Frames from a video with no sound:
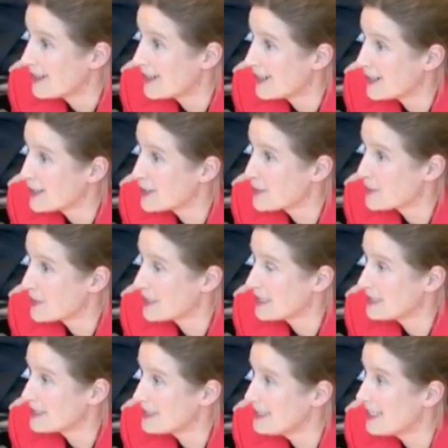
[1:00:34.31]
uh, the
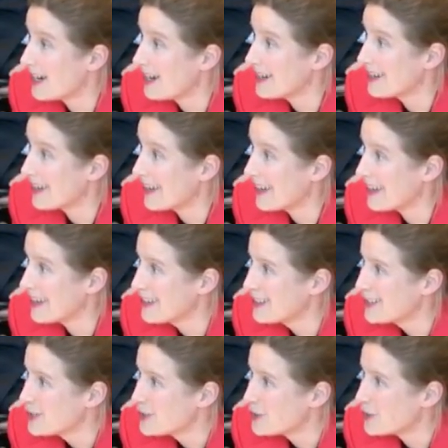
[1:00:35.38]
PCIA
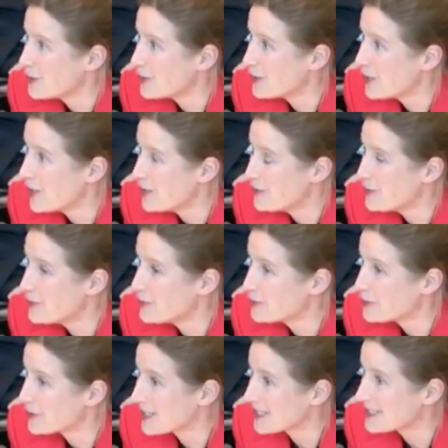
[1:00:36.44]
or if you
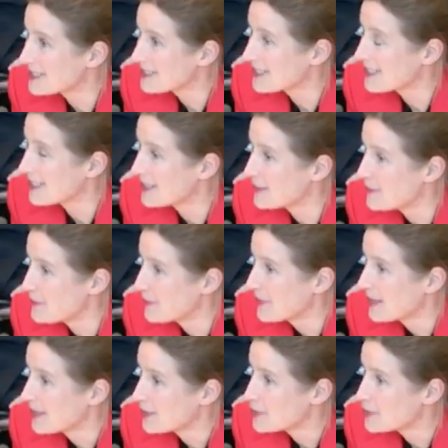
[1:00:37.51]
forget um,